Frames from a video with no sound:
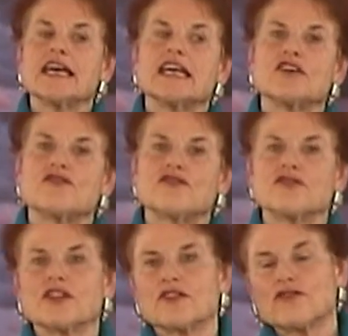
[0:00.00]
if
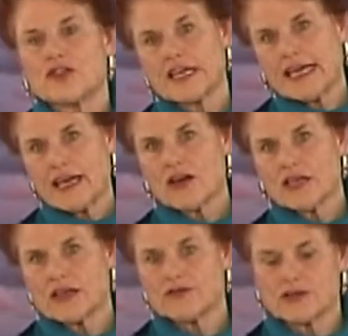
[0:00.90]
for the
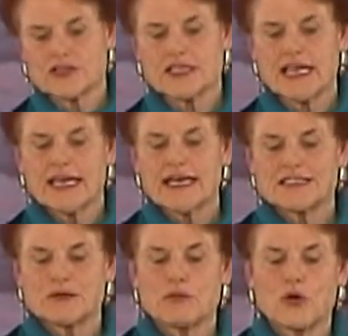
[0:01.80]
caregivers,
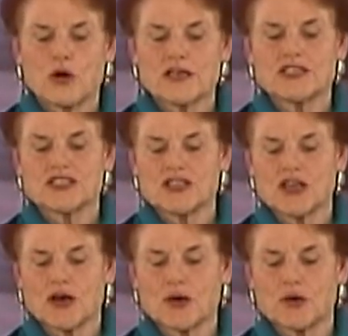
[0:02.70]
it's important to
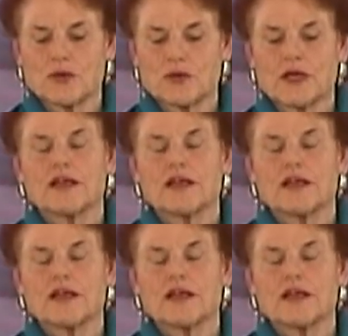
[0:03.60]
know,